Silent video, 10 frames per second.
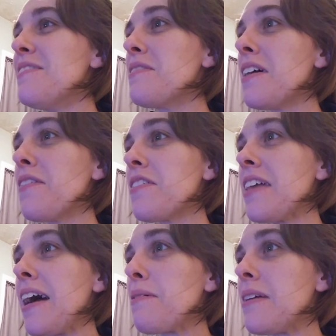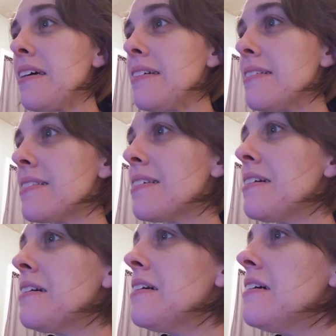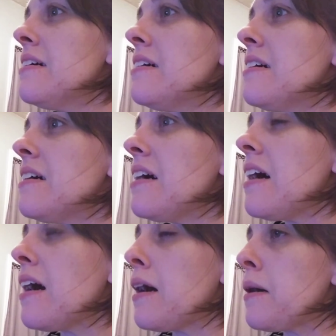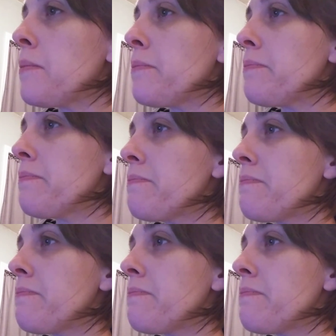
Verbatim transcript: whenever that is, um,